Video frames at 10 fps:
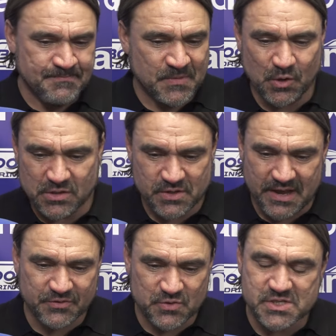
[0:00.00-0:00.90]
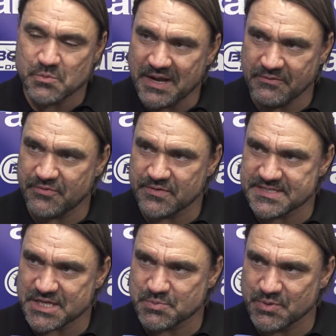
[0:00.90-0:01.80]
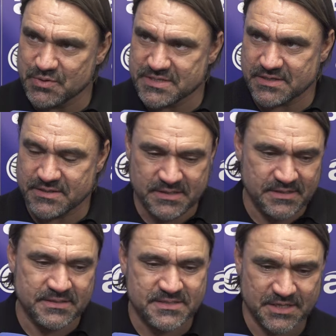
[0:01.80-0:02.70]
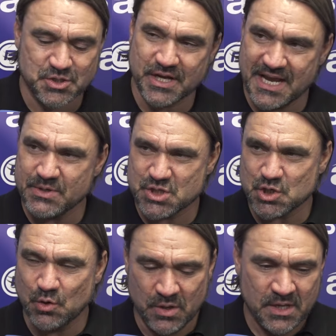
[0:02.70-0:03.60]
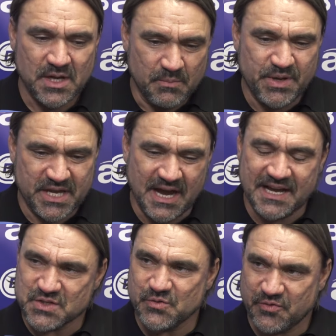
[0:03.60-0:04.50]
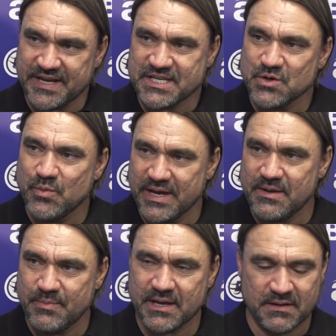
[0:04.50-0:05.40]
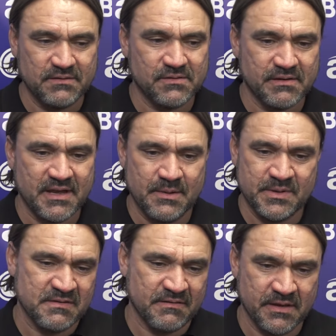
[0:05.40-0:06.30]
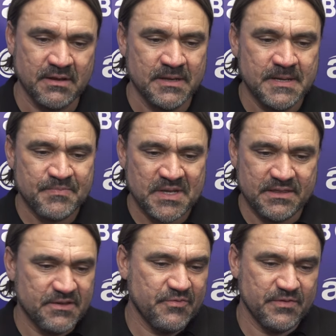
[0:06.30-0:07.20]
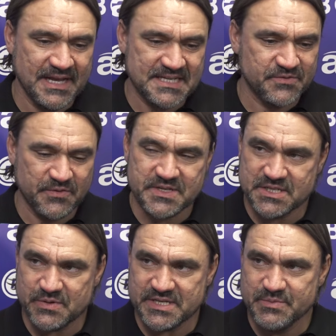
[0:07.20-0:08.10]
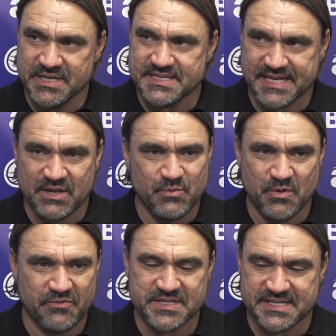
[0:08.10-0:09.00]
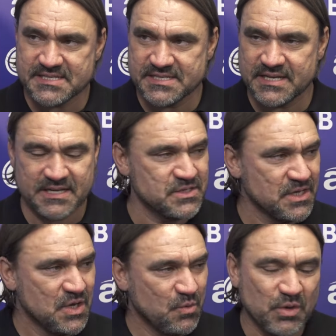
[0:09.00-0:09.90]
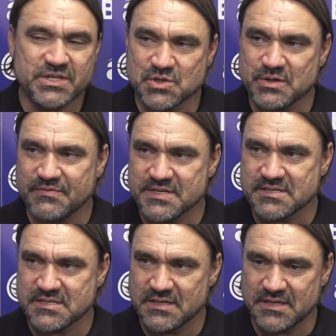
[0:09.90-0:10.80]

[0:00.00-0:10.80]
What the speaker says: you also have to survive such periods in such a game and show big heart to fight your way back into the game. And I think in the last 15, 20 minutes, again, we were fantastic and wanted to have this